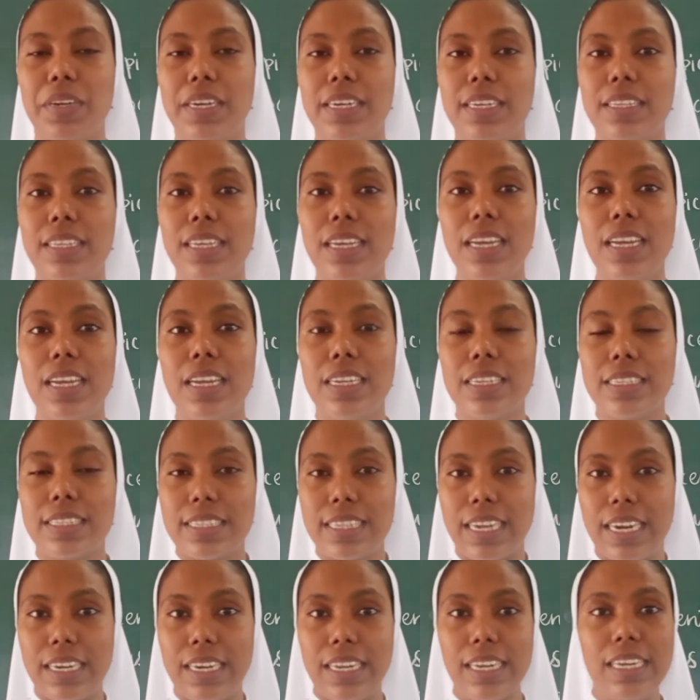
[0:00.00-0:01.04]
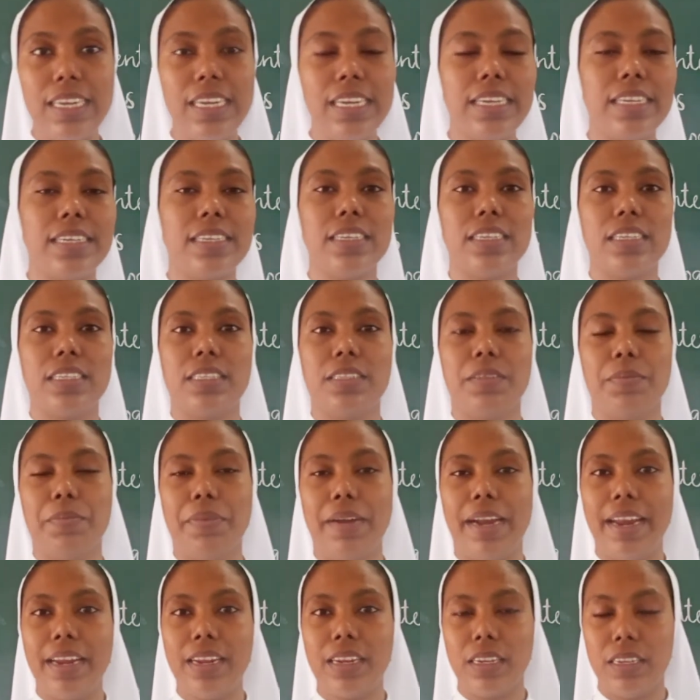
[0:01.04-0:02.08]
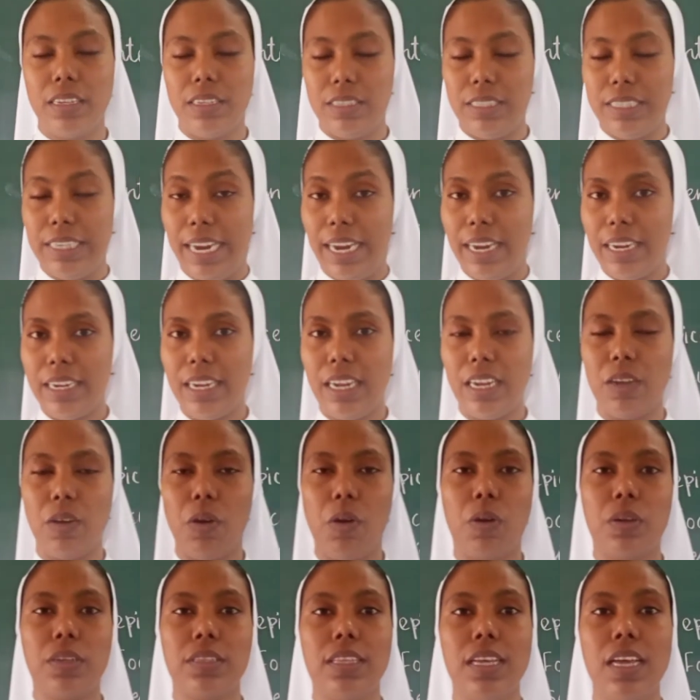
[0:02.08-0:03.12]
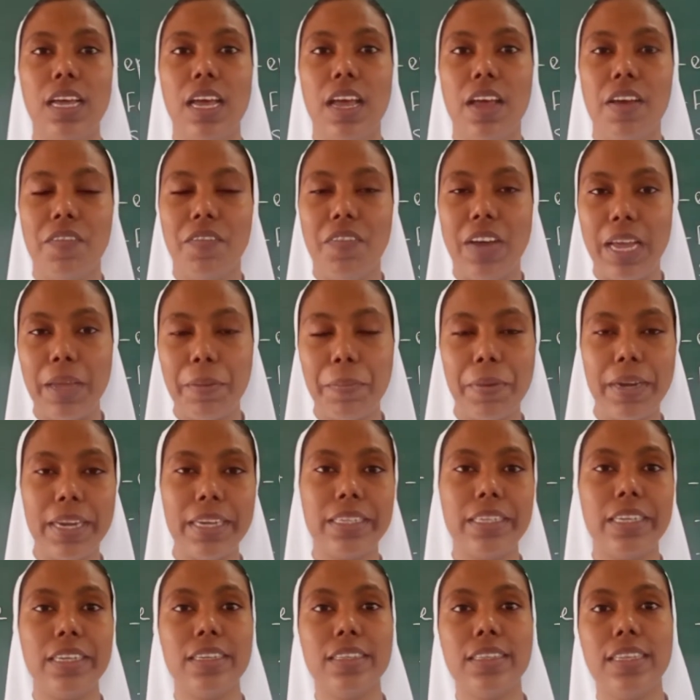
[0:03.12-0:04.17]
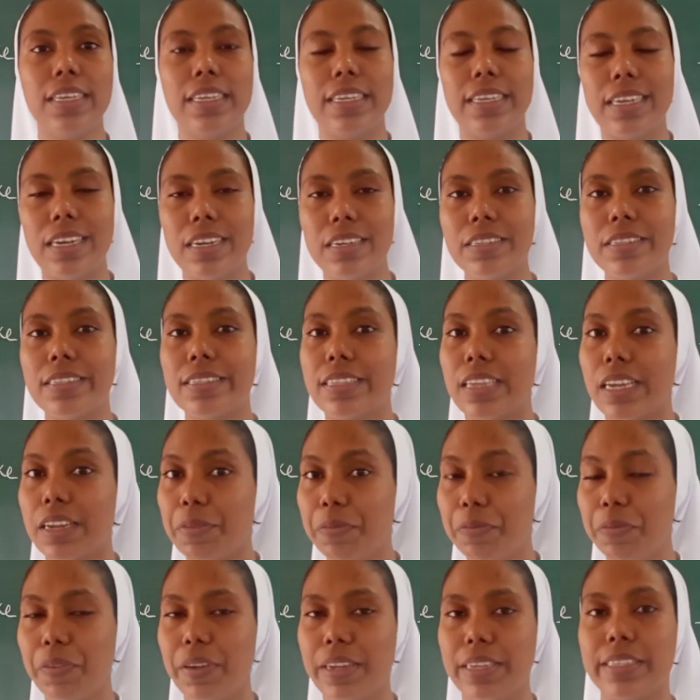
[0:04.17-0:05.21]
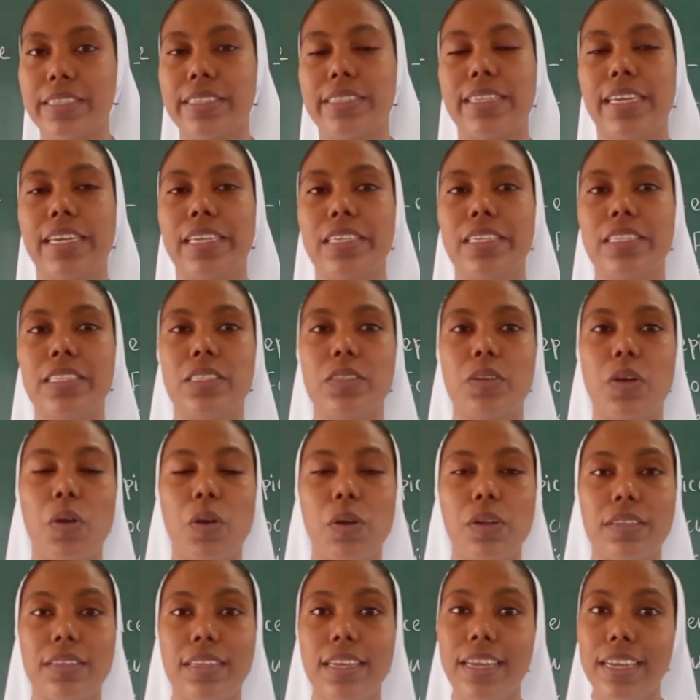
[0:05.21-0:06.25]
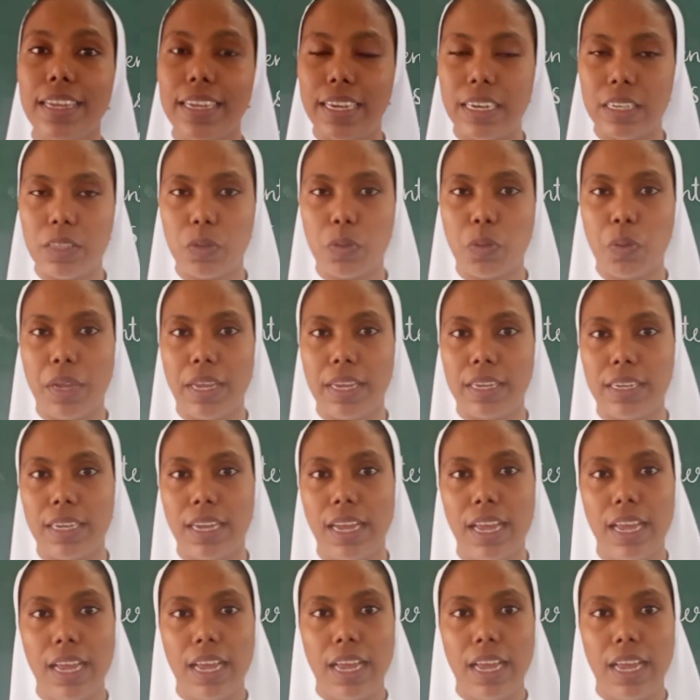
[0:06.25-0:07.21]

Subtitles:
When the suddenly it is shaking or the vibrating the earth's surface, that is called the earthquake.